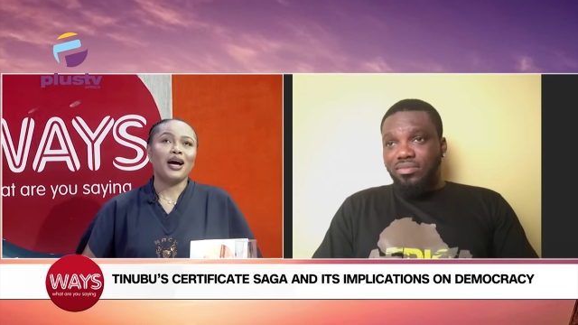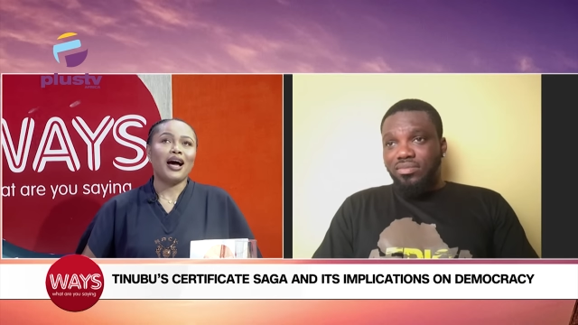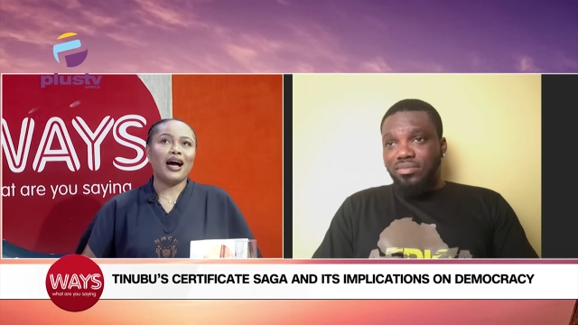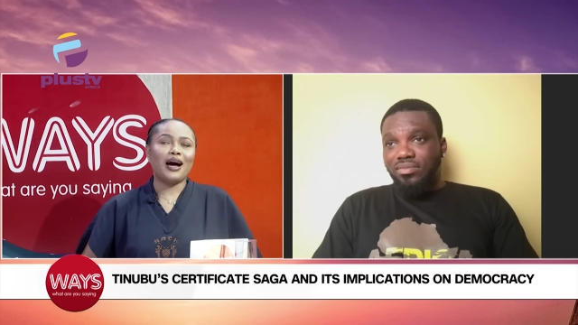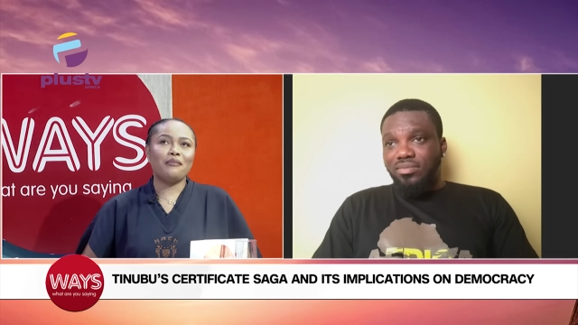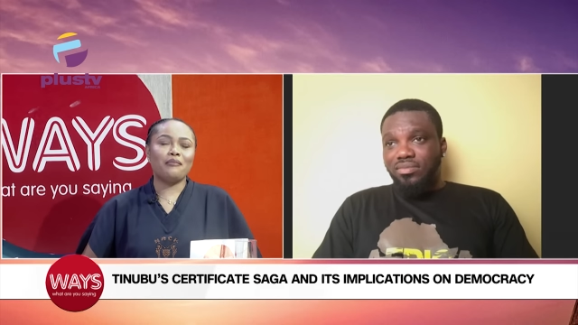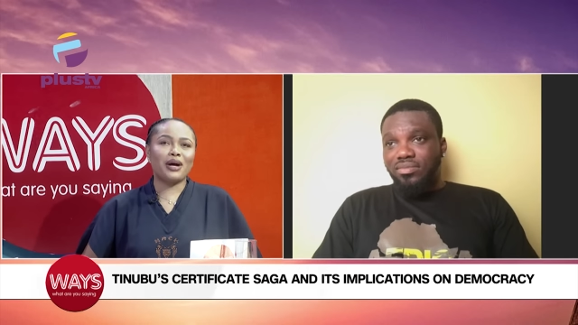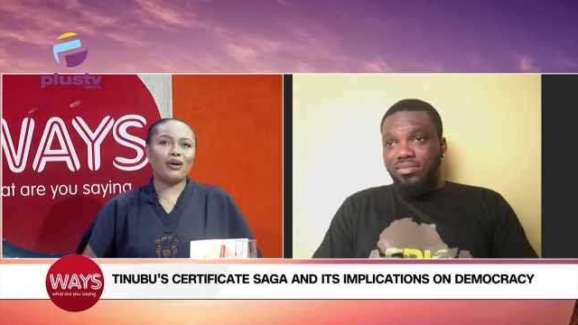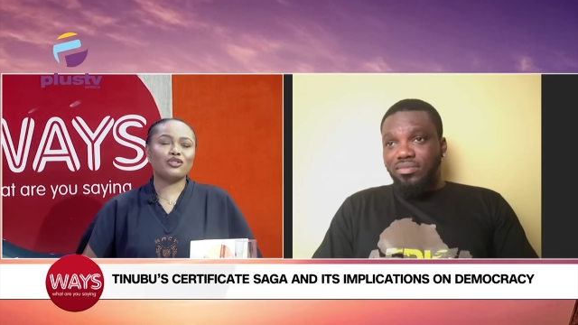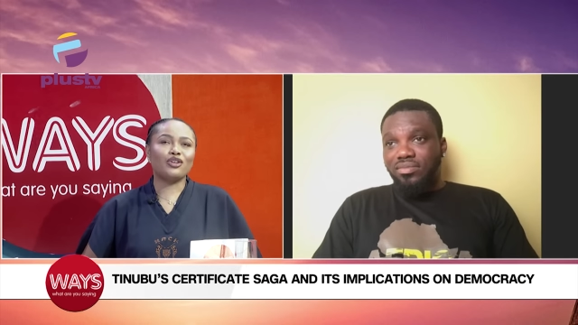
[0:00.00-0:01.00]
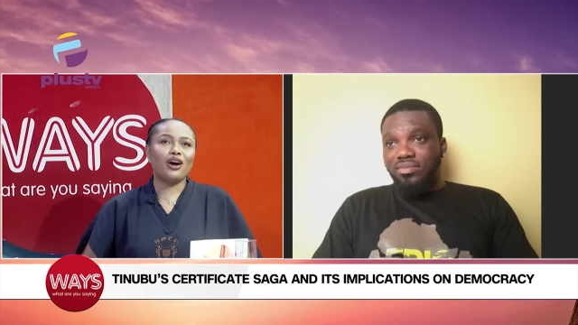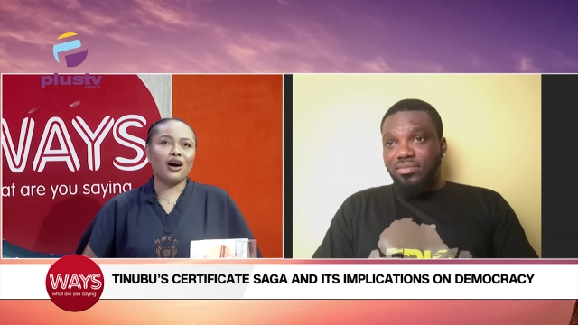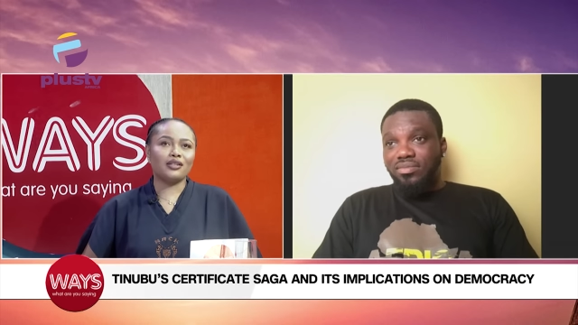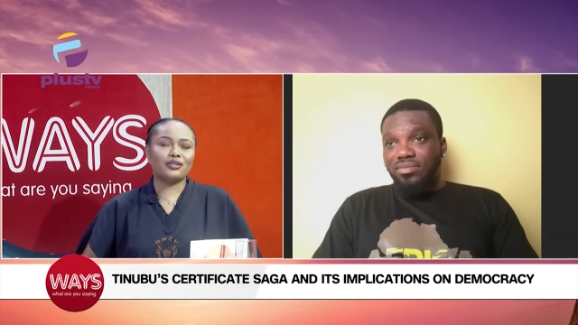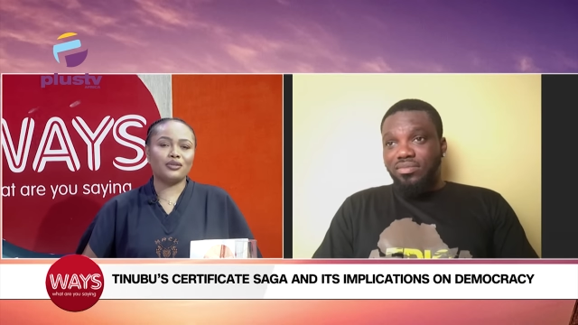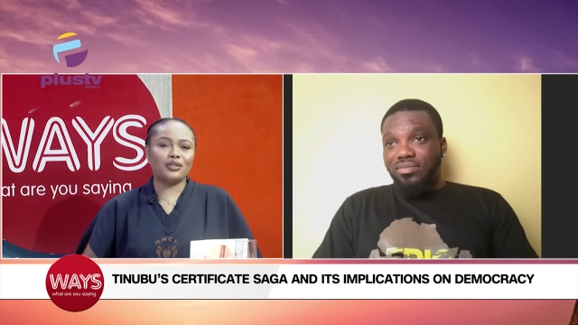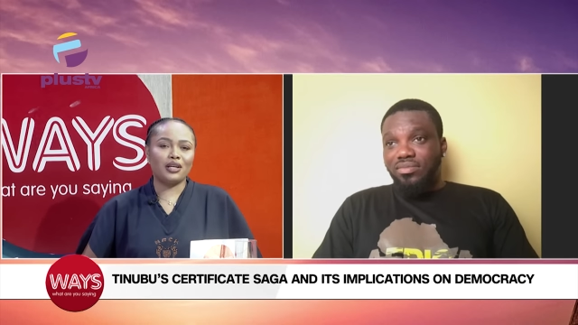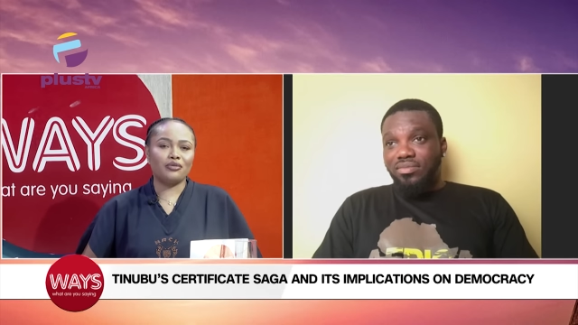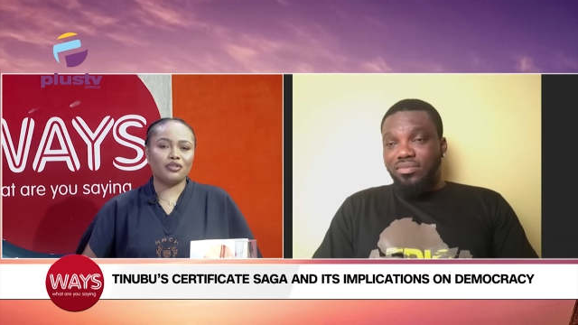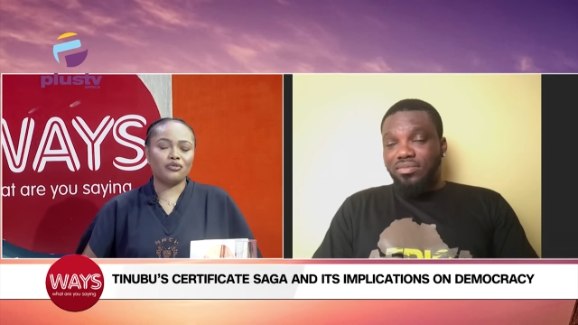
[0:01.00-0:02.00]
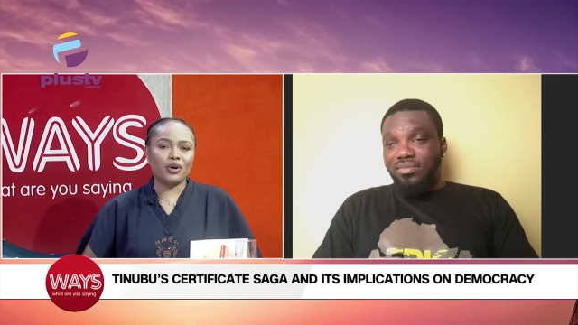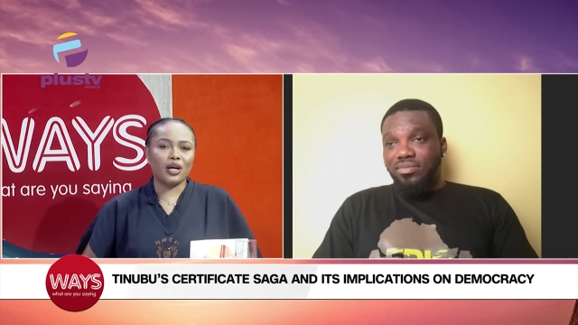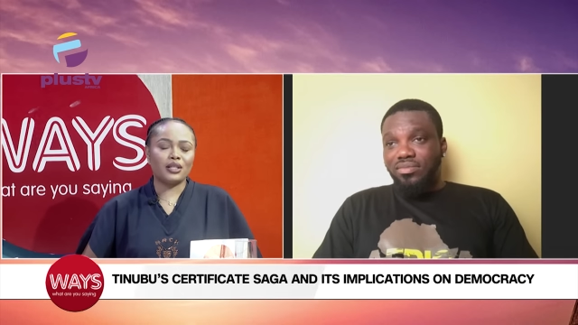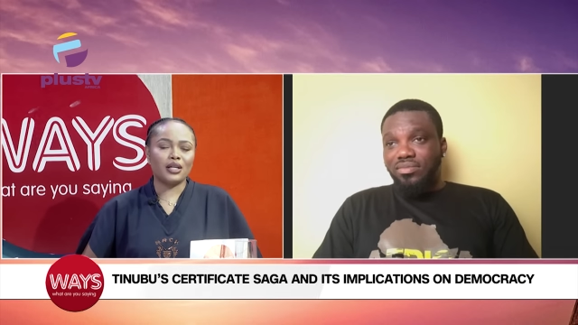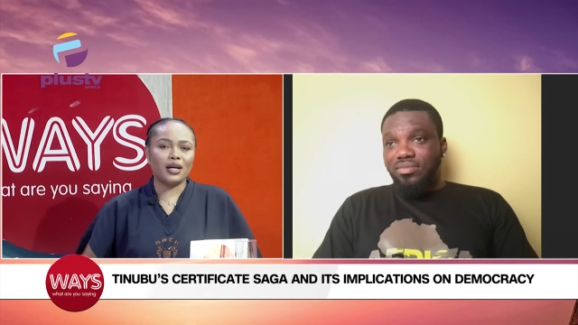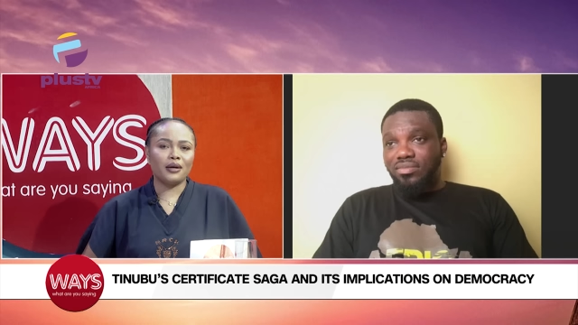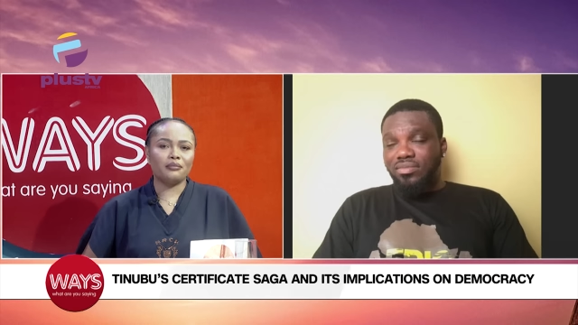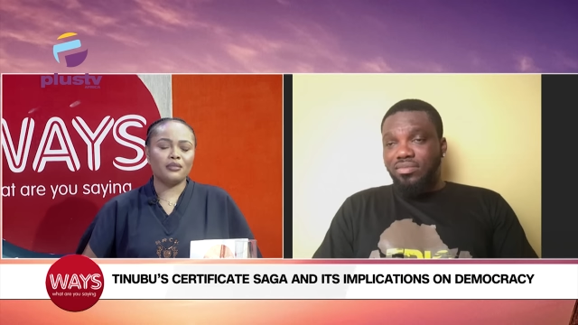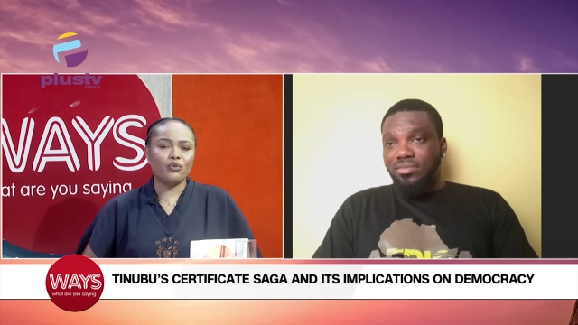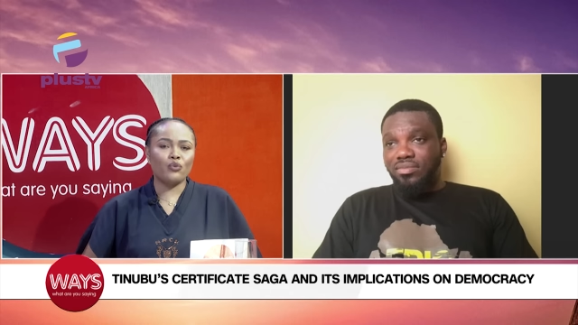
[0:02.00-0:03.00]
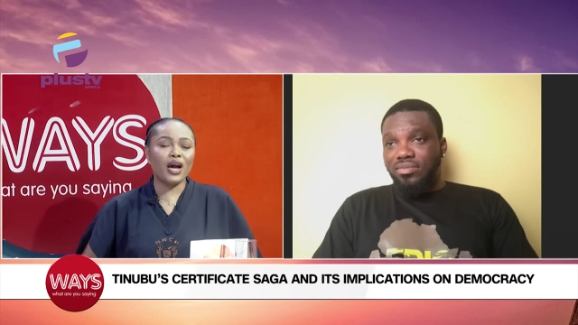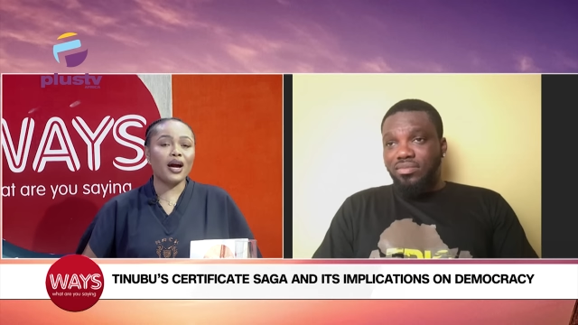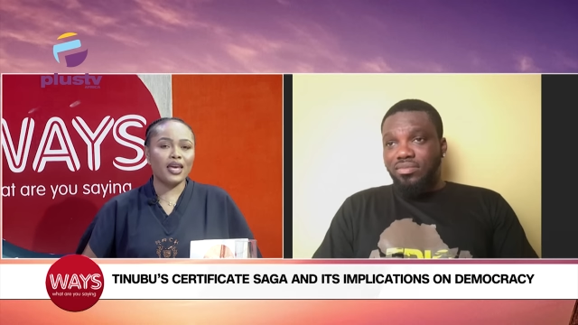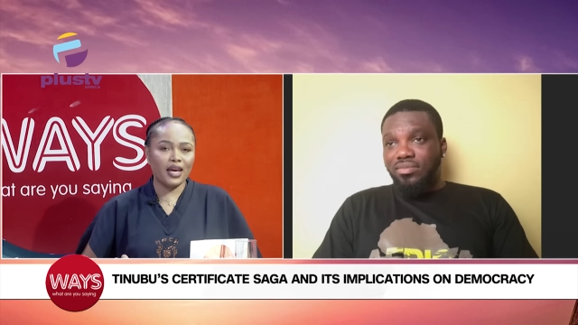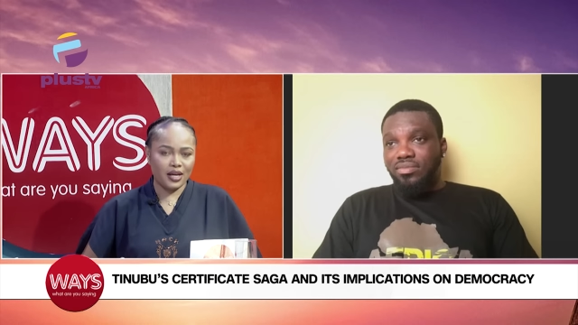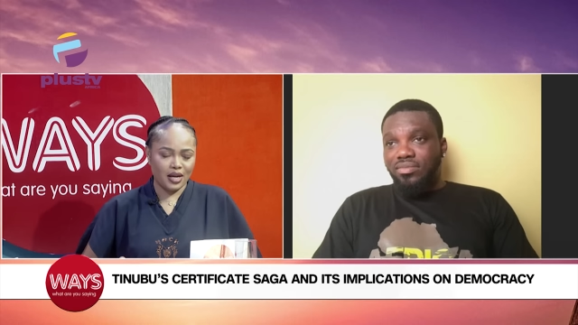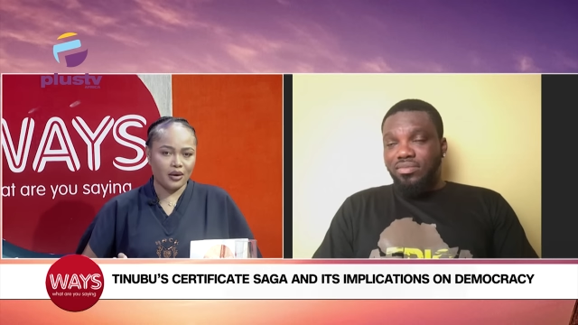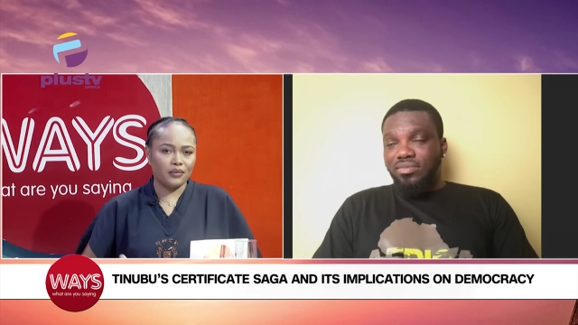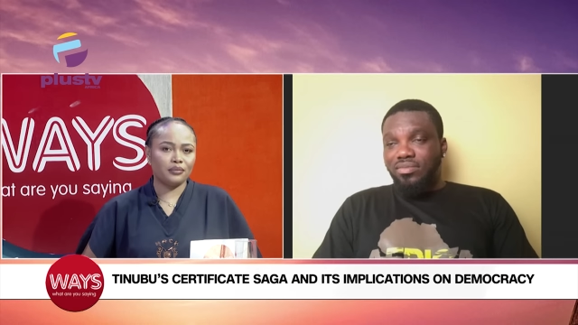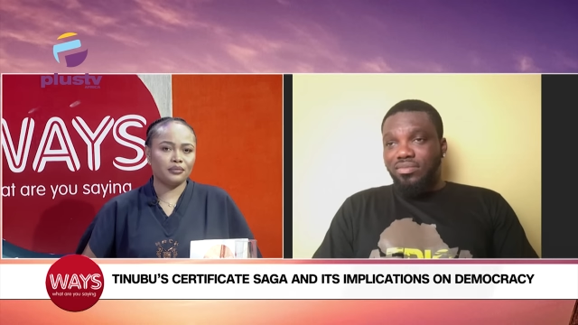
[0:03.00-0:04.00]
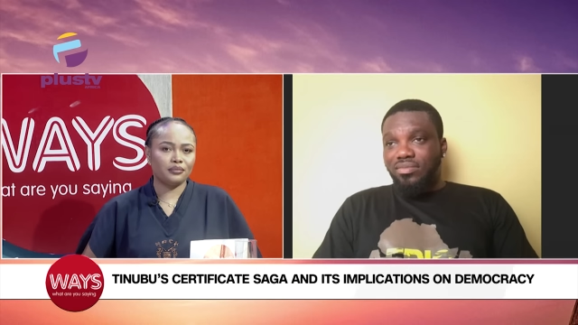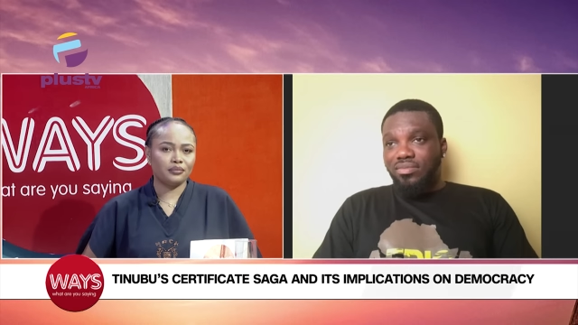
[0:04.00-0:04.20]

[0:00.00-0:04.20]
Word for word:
Speaker 1: Uh, but I was going to ask you, David. Right? Um, we are here now.